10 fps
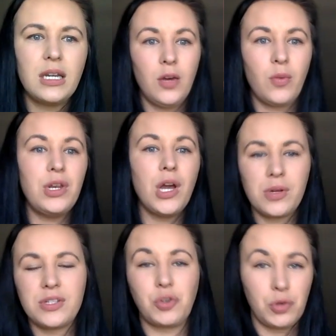We know
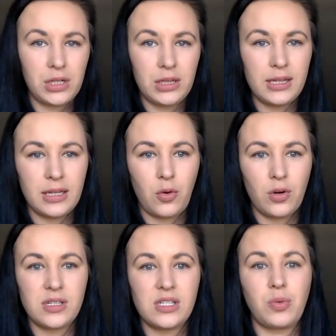historically that corsets